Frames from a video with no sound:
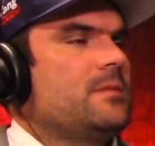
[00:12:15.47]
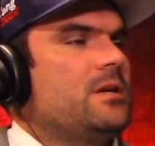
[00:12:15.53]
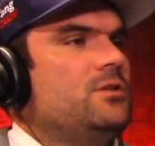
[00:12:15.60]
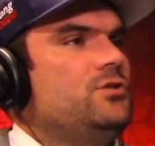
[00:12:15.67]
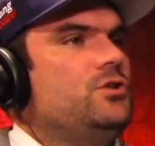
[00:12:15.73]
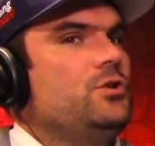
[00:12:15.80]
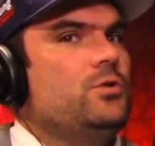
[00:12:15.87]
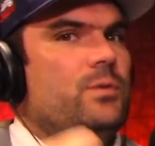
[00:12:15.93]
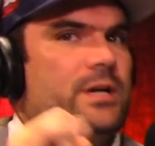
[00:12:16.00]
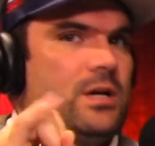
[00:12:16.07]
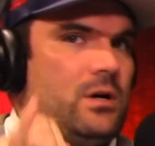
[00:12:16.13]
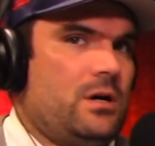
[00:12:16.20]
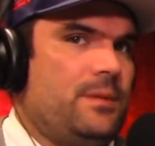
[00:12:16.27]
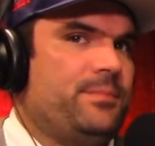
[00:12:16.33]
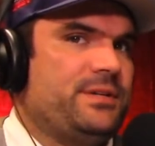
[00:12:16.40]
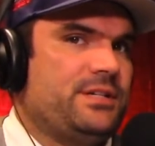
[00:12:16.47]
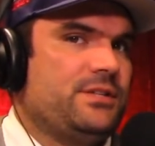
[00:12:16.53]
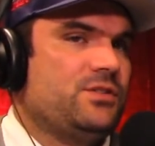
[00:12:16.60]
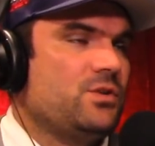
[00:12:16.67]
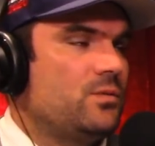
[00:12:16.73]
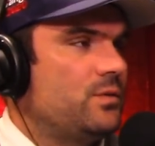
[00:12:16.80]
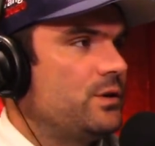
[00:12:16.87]
due to
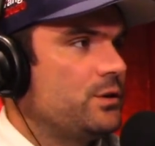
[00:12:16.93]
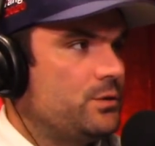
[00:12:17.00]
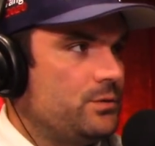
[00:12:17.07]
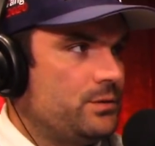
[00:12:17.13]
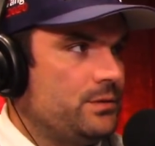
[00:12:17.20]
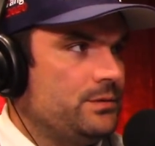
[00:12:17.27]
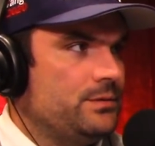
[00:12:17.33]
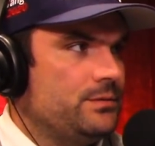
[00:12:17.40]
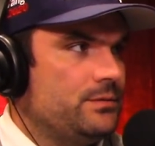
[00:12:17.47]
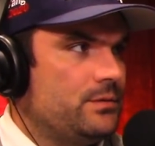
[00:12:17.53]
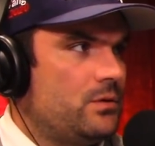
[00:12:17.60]
incompetence over at Google